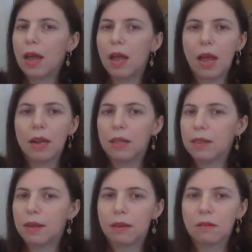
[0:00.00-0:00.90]

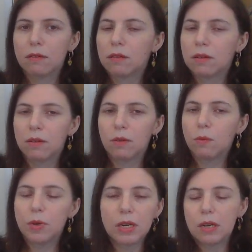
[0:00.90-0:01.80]
anything.
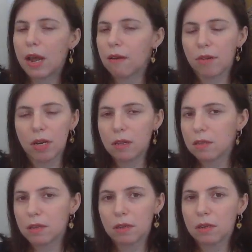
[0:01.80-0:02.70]
We didn't have
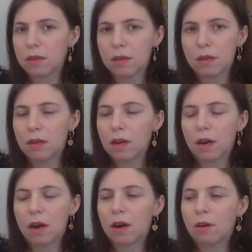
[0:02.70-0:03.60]
anything.
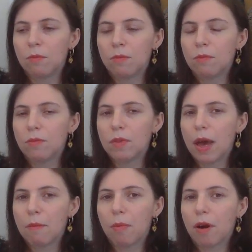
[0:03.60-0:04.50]

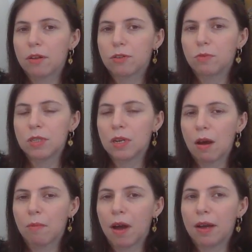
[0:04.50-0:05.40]
That boss was
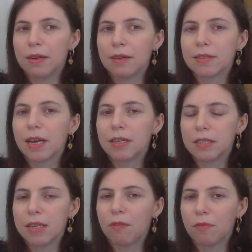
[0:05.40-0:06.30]
not behind us,
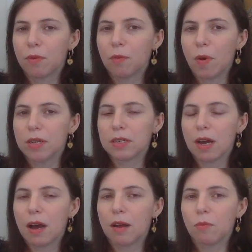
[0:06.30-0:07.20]
except for one
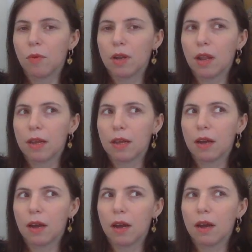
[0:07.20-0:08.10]
time when like
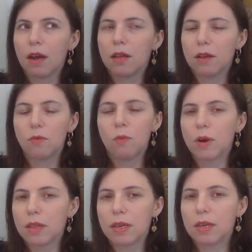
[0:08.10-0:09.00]
one
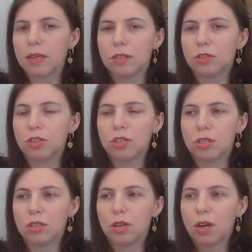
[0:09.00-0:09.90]
of the kids just,